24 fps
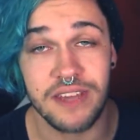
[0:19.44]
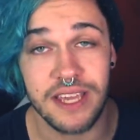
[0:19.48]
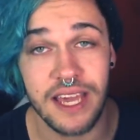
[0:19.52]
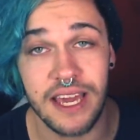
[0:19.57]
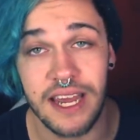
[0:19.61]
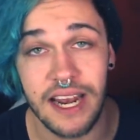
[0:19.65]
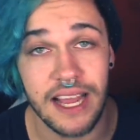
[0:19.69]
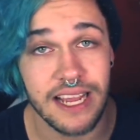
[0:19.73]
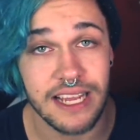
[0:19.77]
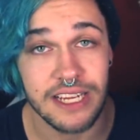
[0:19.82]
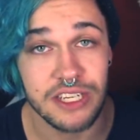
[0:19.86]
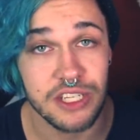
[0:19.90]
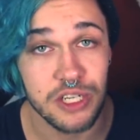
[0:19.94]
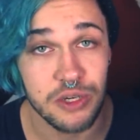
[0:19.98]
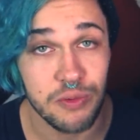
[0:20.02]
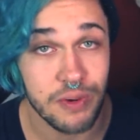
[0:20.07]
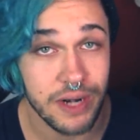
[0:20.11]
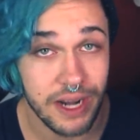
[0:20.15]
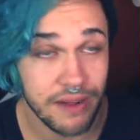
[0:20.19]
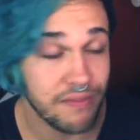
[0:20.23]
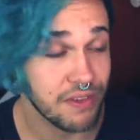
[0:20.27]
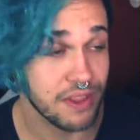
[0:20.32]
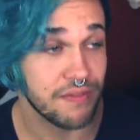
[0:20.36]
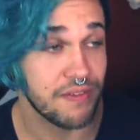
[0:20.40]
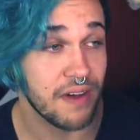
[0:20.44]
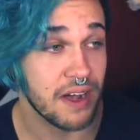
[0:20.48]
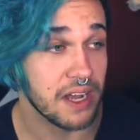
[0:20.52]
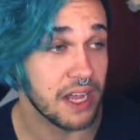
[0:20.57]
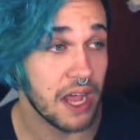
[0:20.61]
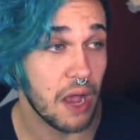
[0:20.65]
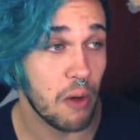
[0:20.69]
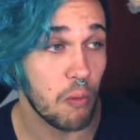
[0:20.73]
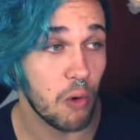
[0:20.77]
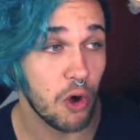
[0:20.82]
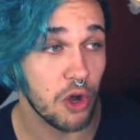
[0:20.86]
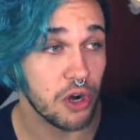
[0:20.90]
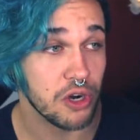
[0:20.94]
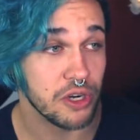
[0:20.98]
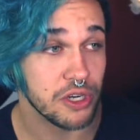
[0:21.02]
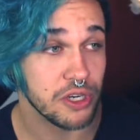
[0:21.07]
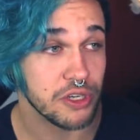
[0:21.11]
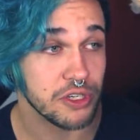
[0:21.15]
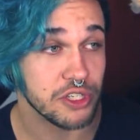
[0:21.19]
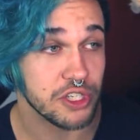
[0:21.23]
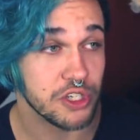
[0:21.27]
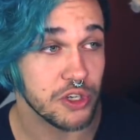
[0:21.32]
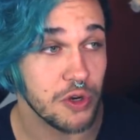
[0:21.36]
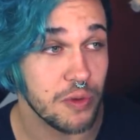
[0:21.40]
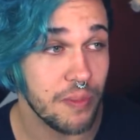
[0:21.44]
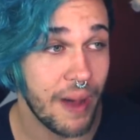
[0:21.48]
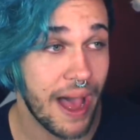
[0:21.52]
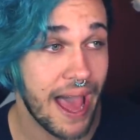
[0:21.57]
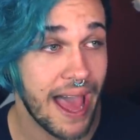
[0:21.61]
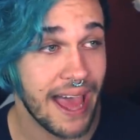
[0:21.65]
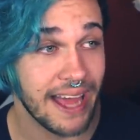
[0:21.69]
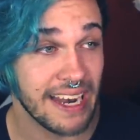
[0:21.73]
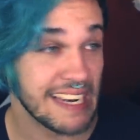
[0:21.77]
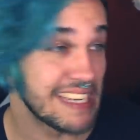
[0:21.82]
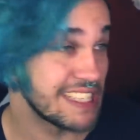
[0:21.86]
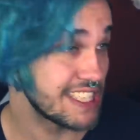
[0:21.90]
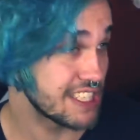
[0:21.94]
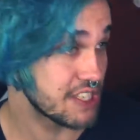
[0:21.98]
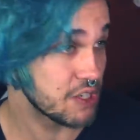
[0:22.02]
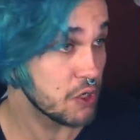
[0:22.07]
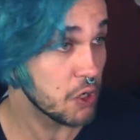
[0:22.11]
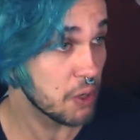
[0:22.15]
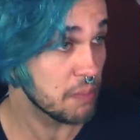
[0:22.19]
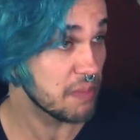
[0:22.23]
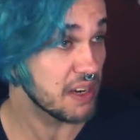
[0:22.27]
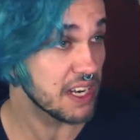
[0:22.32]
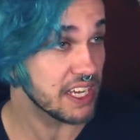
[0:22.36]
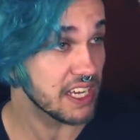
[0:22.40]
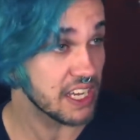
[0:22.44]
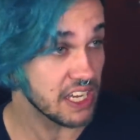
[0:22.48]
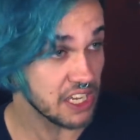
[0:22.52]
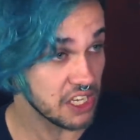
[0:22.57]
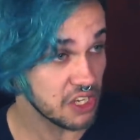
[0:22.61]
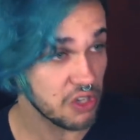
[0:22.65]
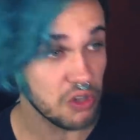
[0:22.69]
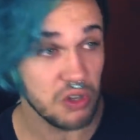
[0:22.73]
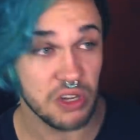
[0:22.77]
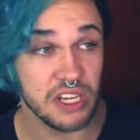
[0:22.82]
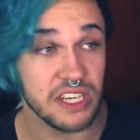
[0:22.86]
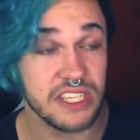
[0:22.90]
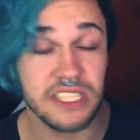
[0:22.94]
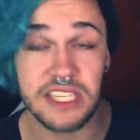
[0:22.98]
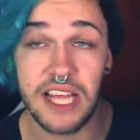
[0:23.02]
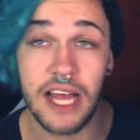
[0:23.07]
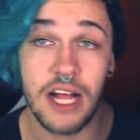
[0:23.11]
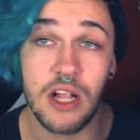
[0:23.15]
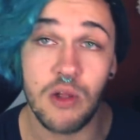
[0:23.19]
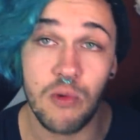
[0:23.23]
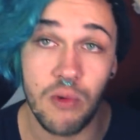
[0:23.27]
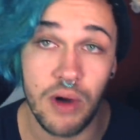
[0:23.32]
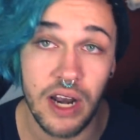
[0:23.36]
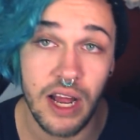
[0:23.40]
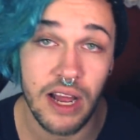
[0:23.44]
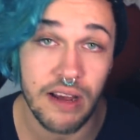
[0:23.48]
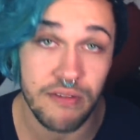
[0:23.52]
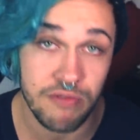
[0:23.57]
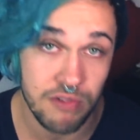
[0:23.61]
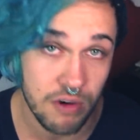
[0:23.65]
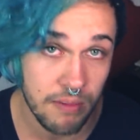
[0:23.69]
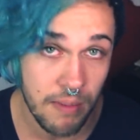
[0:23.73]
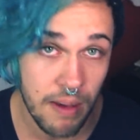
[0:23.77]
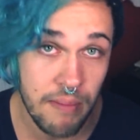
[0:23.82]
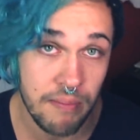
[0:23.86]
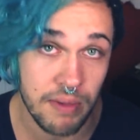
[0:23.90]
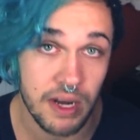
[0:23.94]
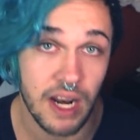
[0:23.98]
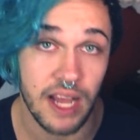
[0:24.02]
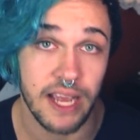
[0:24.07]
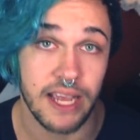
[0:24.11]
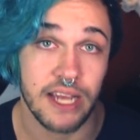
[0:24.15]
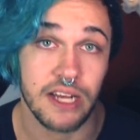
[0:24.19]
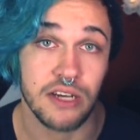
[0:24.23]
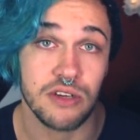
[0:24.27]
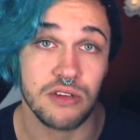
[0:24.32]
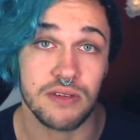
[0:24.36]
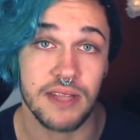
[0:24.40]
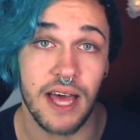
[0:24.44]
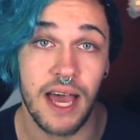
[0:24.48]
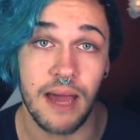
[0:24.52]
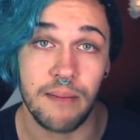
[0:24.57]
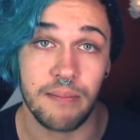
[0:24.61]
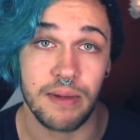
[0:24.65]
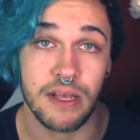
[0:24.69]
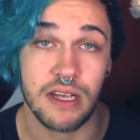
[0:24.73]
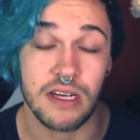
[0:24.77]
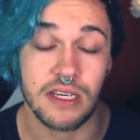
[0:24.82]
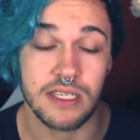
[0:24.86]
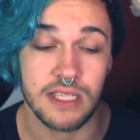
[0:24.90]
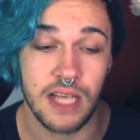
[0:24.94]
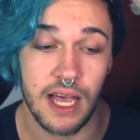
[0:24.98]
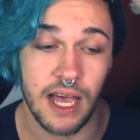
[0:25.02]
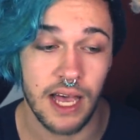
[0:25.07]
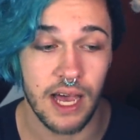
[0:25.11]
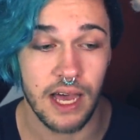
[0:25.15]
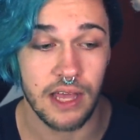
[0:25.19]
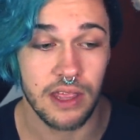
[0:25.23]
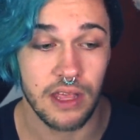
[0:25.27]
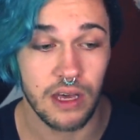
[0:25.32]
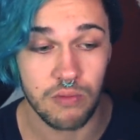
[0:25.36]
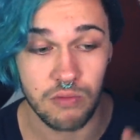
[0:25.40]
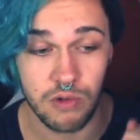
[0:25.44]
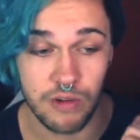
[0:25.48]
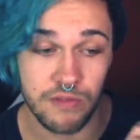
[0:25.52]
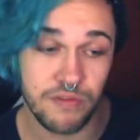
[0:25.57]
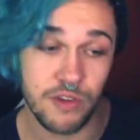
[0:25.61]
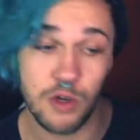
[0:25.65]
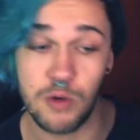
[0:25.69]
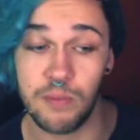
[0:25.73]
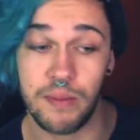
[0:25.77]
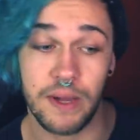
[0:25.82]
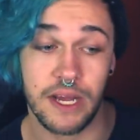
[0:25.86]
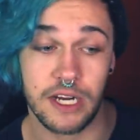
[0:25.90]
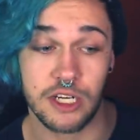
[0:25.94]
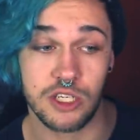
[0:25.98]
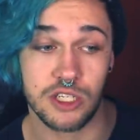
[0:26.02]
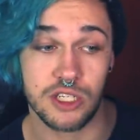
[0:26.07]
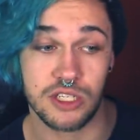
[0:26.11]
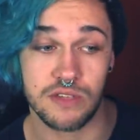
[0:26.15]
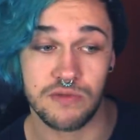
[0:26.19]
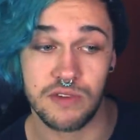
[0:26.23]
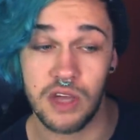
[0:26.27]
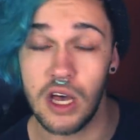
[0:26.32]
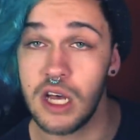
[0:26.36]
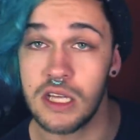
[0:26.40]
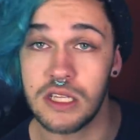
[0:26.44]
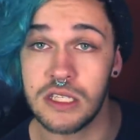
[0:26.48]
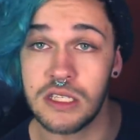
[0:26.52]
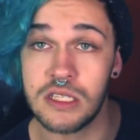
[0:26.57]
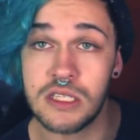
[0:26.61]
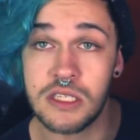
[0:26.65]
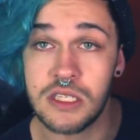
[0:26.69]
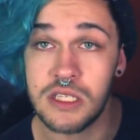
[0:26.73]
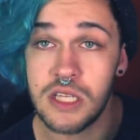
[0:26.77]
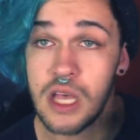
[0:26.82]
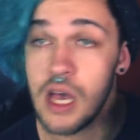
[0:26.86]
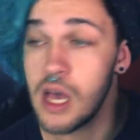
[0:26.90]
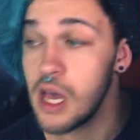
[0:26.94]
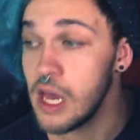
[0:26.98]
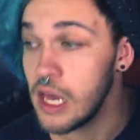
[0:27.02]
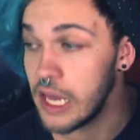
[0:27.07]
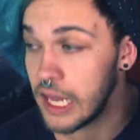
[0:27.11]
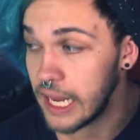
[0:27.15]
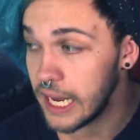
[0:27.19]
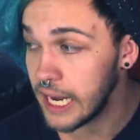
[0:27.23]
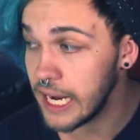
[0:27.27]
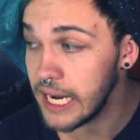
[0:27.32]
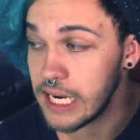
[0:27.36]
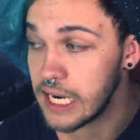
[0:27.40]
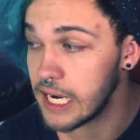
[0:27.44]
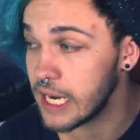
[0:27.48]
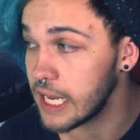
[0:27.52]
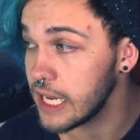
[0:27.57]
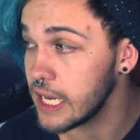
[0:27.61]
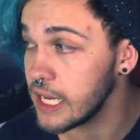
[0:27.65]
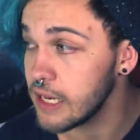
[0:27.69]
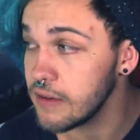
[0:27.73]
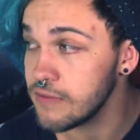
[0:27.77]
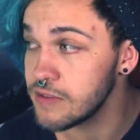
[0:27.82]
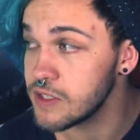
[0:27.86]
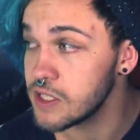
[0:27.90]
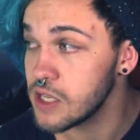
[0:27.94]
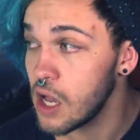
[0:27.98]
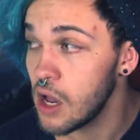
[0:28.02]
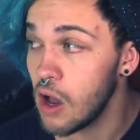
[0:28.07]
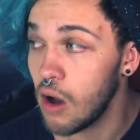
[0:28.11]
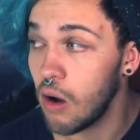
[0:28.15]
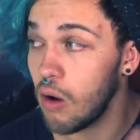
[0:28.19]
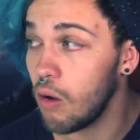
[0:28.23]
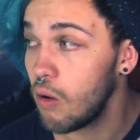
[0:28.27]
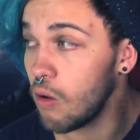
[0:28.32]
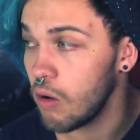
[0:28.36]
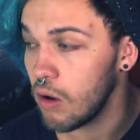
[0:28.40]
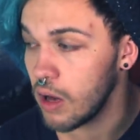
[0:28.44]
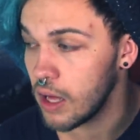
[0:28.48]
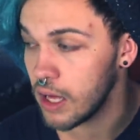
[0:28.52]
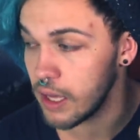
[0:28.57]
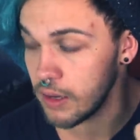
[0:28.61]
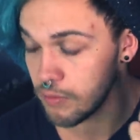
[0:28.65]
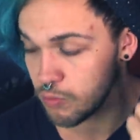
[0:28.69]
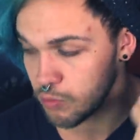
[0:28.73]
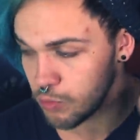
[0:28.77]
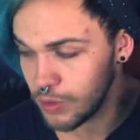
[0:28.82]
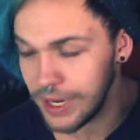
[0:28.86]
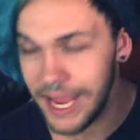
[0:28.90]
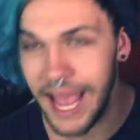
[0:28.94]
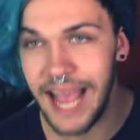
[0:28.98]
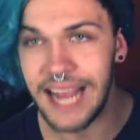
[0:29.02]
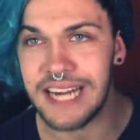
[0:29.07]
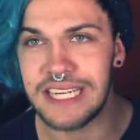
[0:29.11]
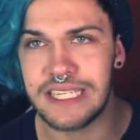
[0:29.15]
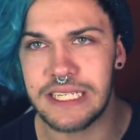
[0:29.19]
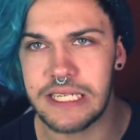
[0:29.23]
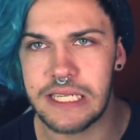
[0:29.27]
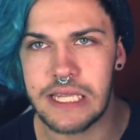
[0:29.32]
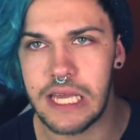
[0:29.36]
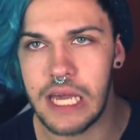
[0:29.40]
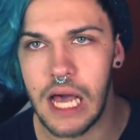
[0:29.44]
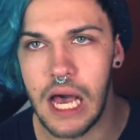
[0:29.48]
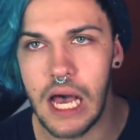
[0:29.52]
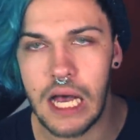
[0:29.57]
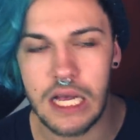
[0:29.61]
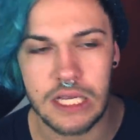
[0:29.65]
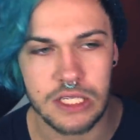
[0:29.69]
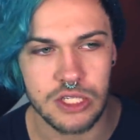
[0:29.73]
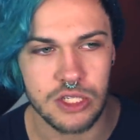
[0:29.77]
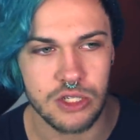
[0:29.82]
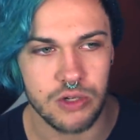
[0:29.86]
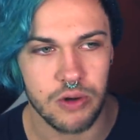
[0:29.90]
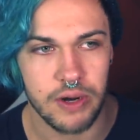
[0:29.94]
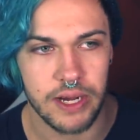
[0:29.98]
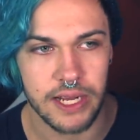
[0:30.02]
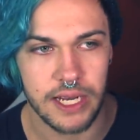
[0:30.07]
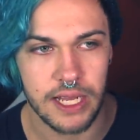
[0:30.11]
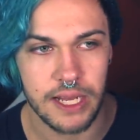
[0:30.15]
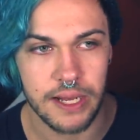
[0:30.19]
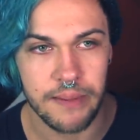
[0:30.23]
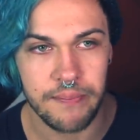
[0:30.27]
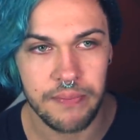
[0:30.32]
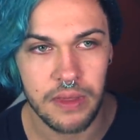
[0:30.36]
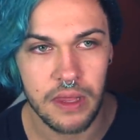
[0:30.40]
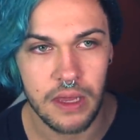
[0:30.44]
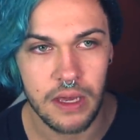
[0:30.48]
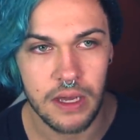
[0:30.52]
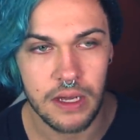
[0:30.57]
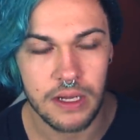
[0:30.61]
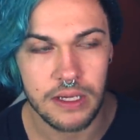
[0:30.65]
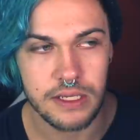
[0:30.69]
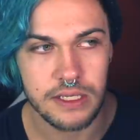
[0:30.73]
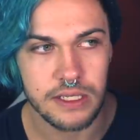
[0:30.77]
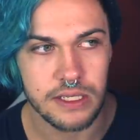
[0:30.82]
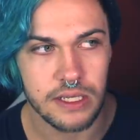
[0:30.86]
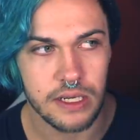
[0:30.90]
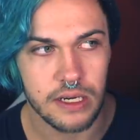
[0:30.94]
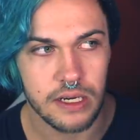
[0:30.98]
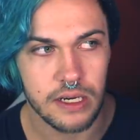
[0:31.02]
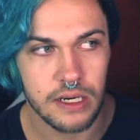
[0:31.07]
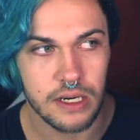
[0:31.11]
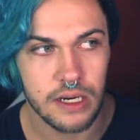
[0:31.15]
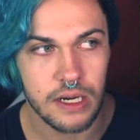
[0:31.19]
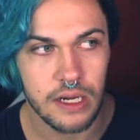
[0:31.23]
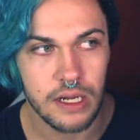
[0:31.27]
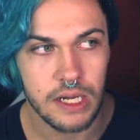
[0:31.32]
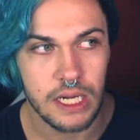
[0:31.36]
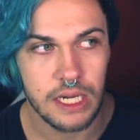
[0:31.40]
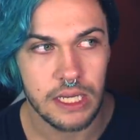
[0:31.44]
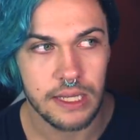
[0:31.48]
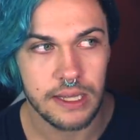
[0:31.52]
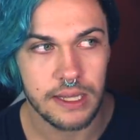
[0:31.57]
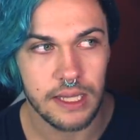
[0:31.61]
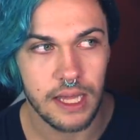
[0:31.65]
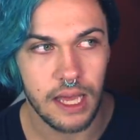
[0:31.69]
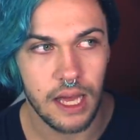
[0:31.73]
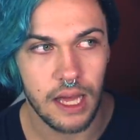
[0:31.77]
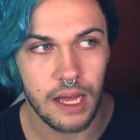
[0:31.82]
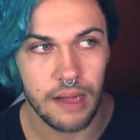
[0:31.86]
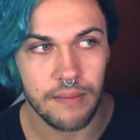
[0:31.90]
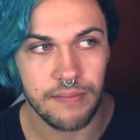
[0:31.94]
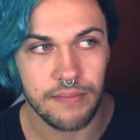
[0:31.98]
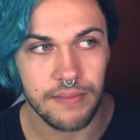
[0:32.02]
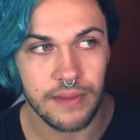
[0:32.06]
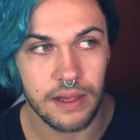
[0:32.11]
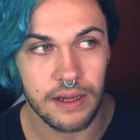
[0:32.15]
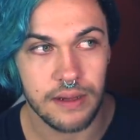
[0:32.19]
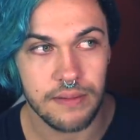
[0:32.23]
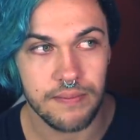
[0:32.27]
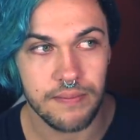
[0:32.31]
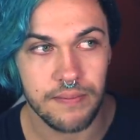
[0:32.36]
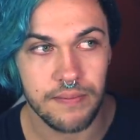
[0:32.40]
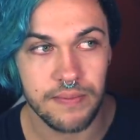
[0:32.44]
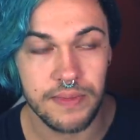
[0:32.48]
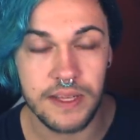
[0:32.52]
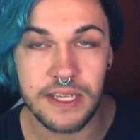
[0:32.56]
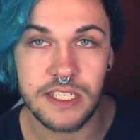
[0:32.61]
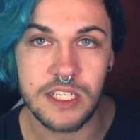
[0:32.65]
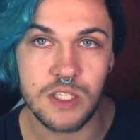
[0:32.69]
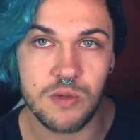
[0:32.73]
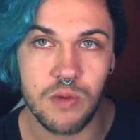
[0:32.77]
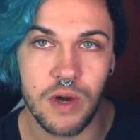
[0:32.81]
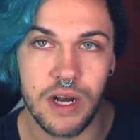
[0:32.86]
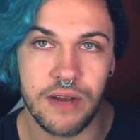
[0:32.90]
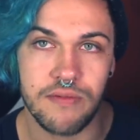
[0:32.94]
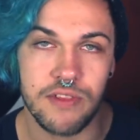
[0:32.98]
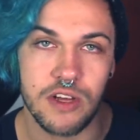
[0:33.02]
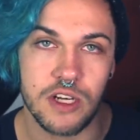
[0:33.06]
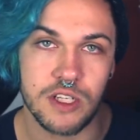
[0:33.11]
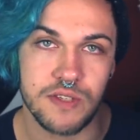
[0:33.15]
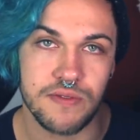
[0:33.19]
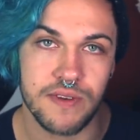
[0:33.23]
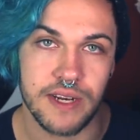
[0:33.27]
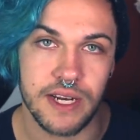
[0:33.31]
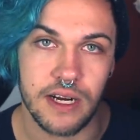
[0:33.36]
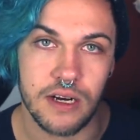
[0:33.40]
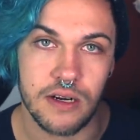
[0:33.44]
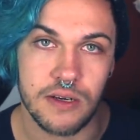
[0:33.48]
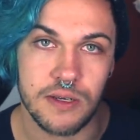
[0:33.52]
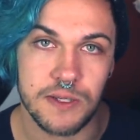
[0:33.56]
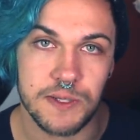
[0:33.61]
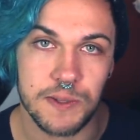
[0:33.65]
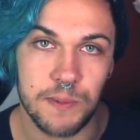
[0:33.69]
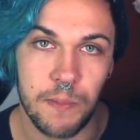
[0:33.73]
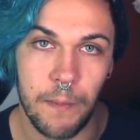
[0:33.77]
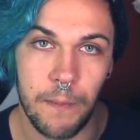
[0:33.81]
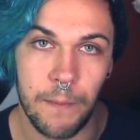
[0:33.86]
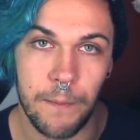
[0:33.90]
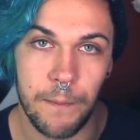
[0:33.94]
forget I can do whatever the fuck I want on YouTube, and normally you can tell when I've remembered I can do that because I either review pictures of curtains, eat leaves, or react to the Cars trailer. So, this is one of those videos. It